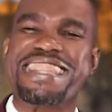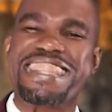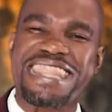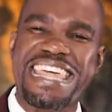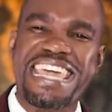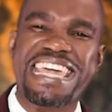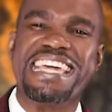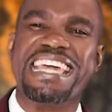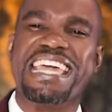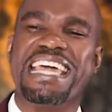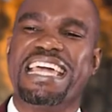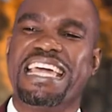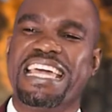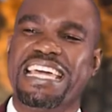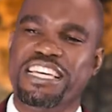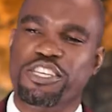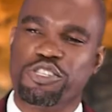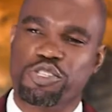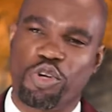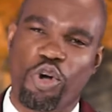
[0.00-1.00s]
thinking
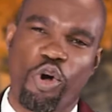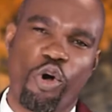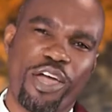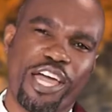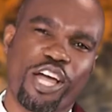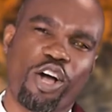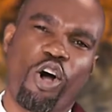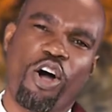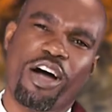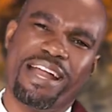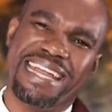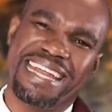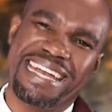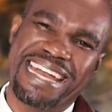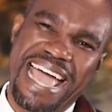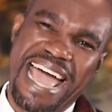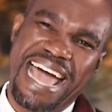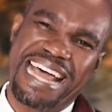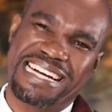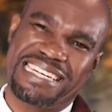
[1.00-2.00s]
he's going on
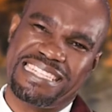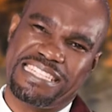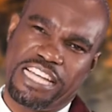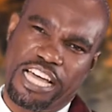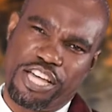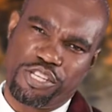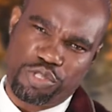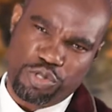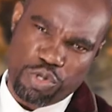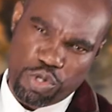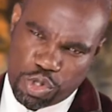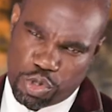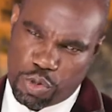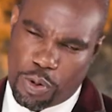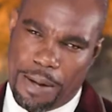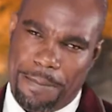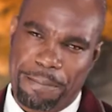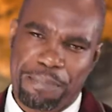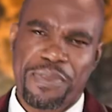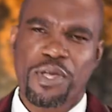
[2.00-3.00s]
an errand as
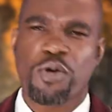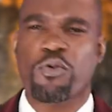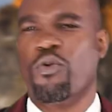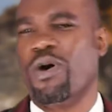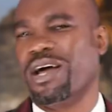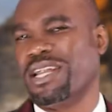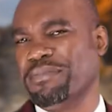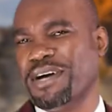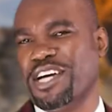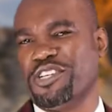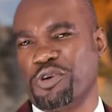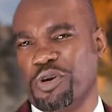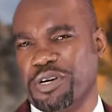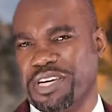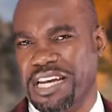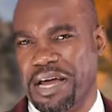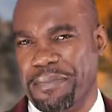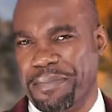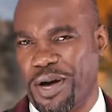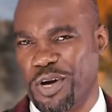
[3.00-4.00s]
usual. What am I
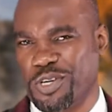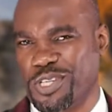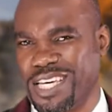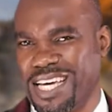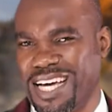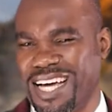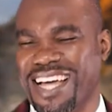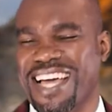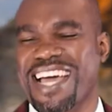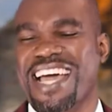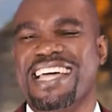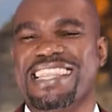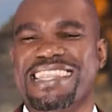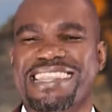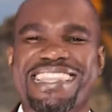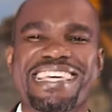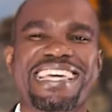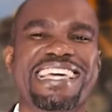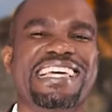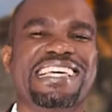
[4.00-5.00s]
talking about here?
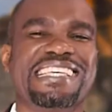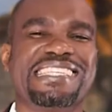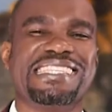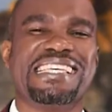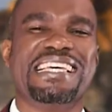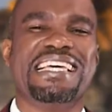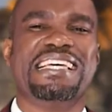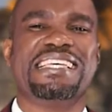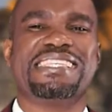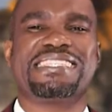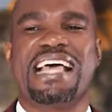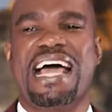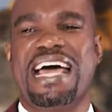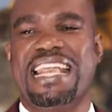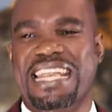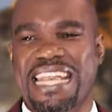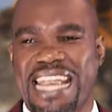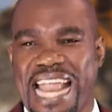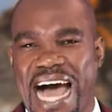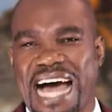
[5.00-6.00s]
This is a
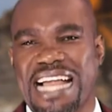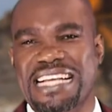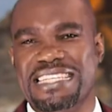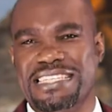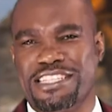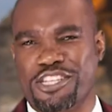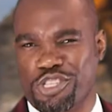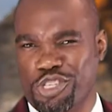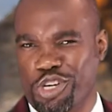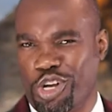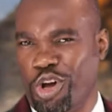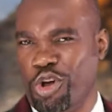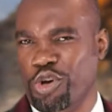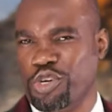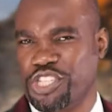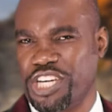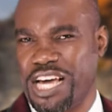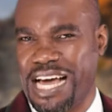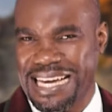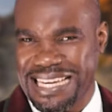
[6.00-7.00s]
non
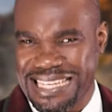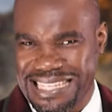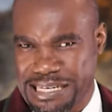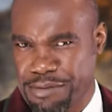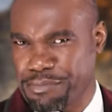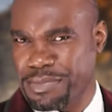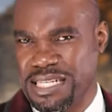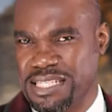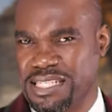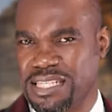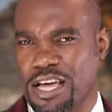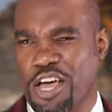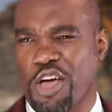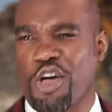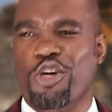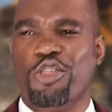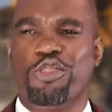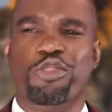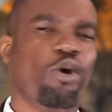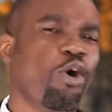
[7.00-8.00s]
disclosure agreement.
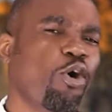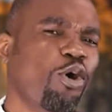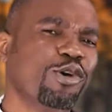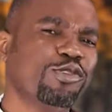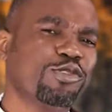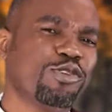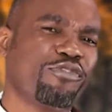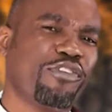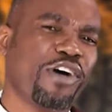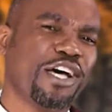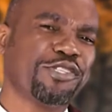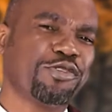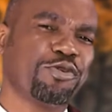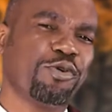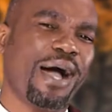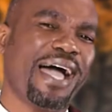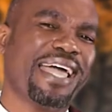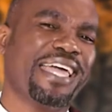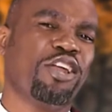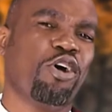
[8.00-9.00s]
Those of us
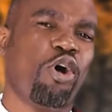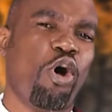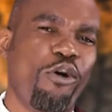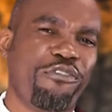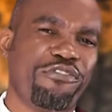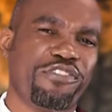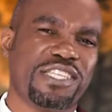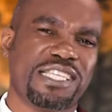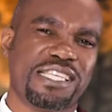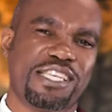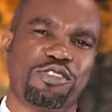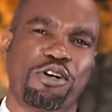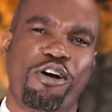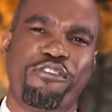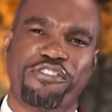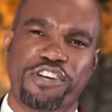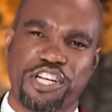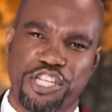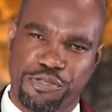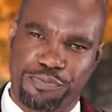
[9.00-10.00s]
who are in offices
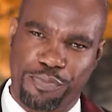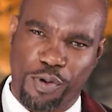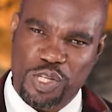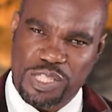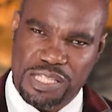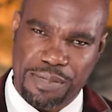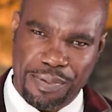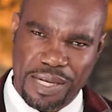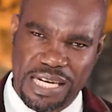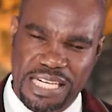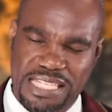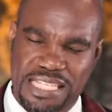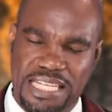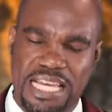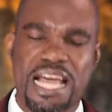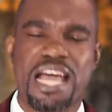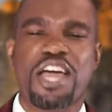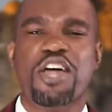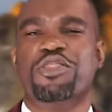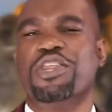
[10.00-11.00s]
of
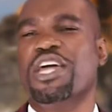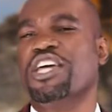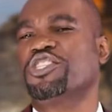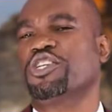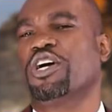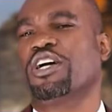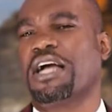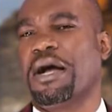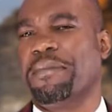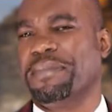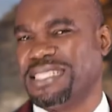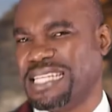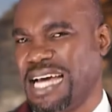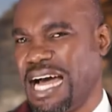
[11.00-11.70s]
responsibility, there shall come a